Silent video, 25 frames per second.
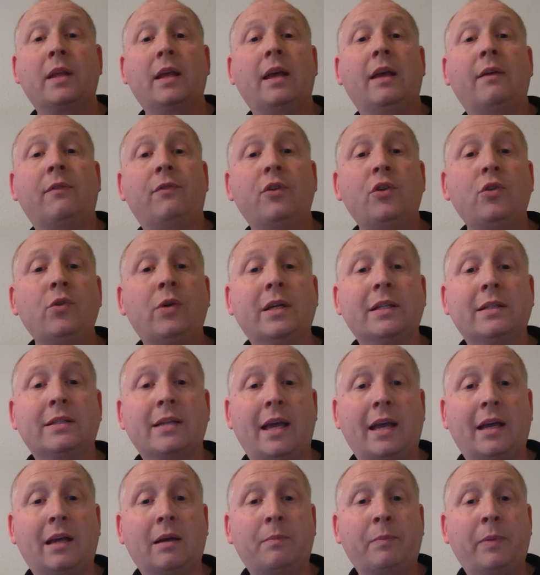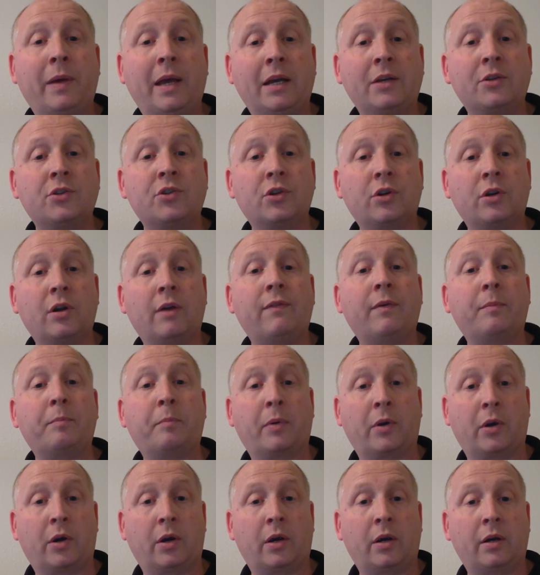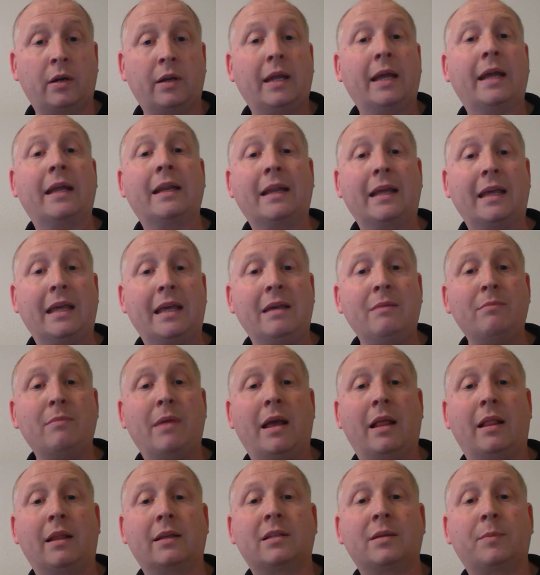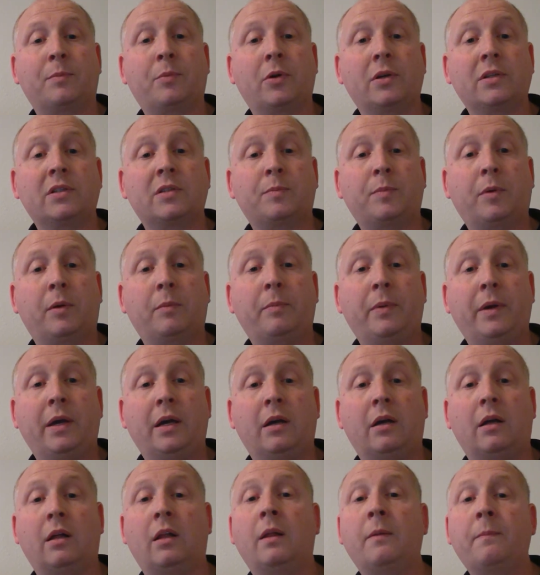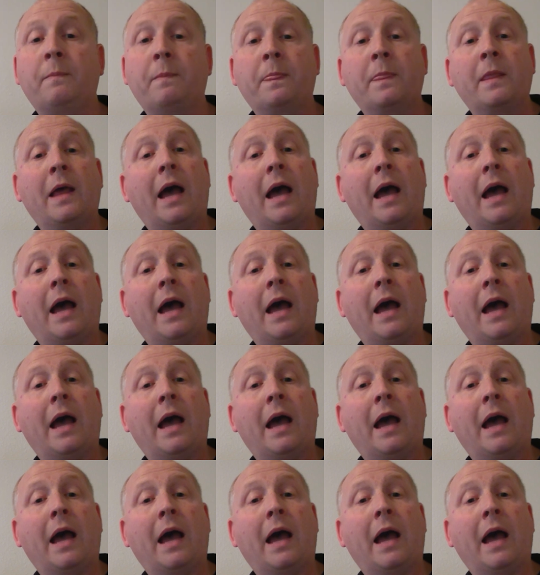if you can take a picture of a bird and email it to Principal Bill,